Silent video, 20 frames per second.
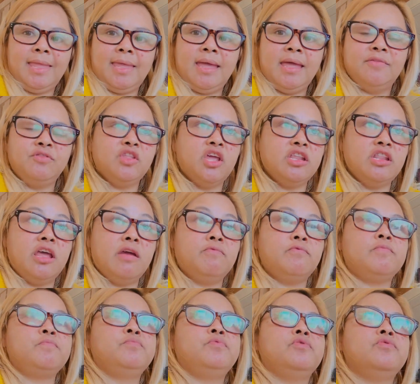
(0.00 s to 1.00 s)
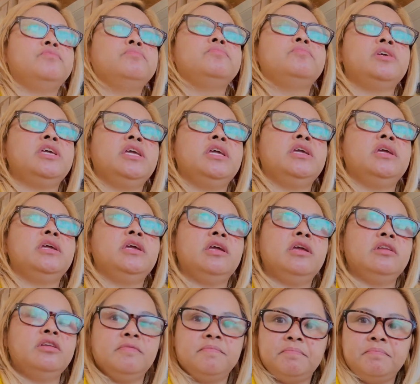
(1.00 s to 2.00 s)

And they never put me in